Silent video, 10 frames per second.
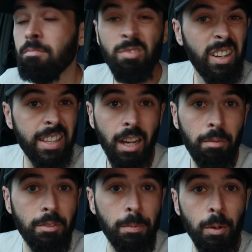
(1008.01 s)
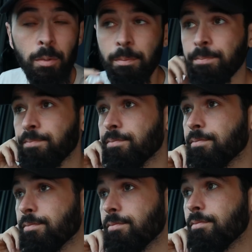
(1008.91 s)
Really comfortable.
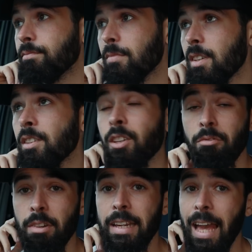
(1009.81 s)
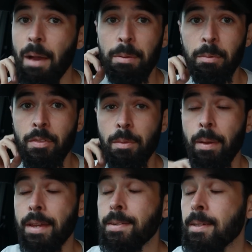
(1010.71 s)
So really happy with the
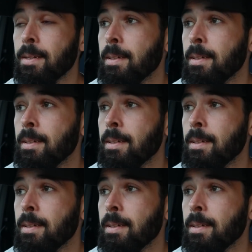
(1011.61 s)
bed.